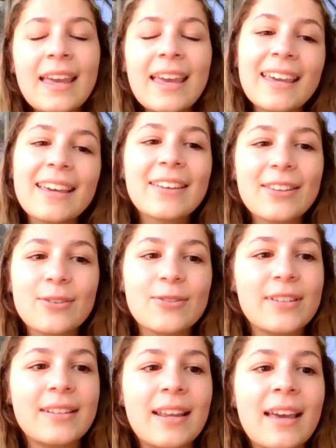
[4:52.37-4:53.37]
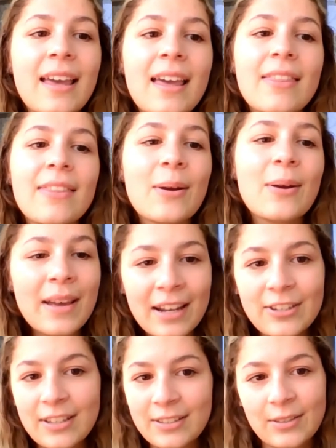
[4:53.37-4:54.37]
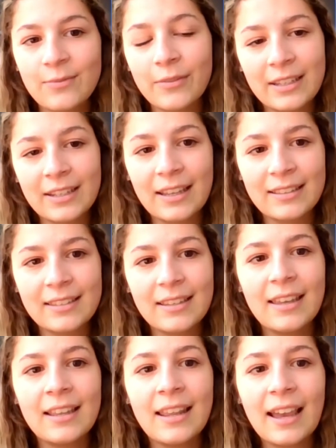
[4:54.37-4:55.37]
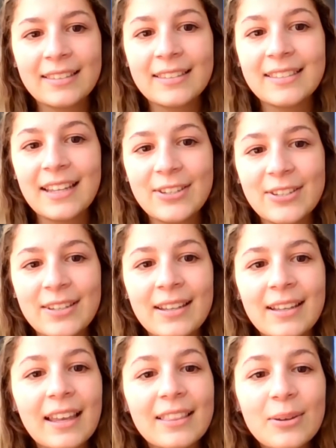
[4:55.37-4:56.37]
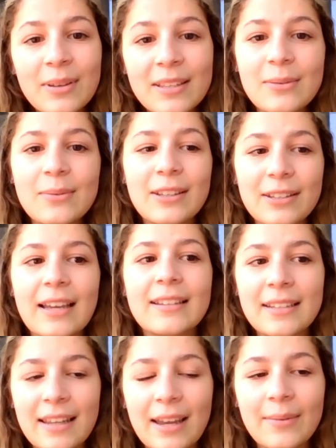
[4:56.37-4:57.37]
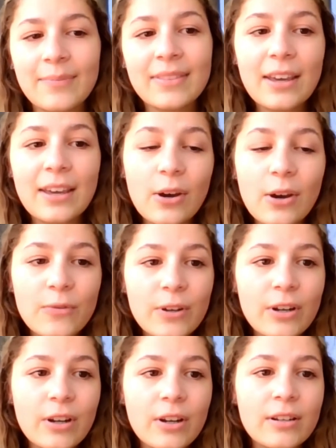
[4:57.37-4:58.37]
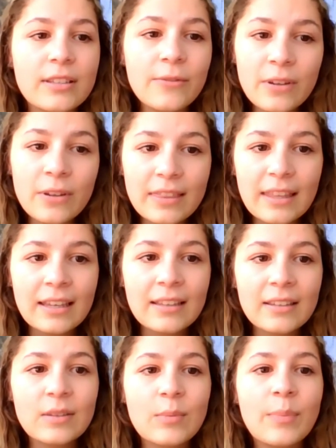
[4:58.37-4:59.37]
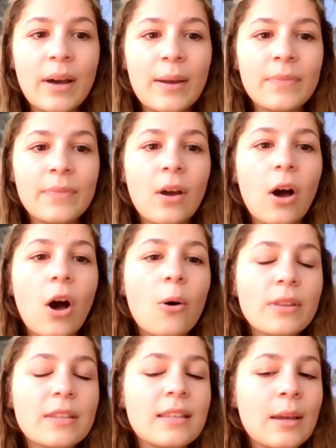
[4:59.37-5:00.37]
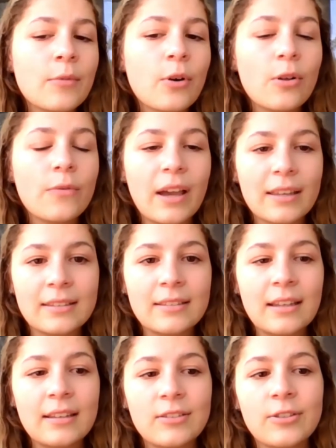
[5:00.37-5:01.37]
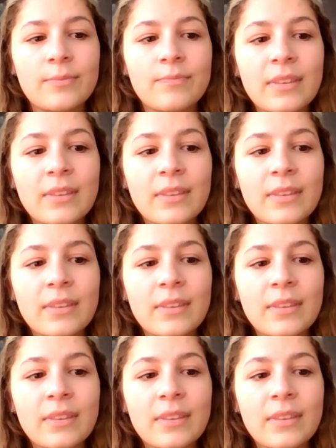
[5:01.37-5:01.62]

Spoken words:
In conclusion, there are many genes involved in excystation, like the ones that we looked at today. They code for different things, but all with the same goal of excystation.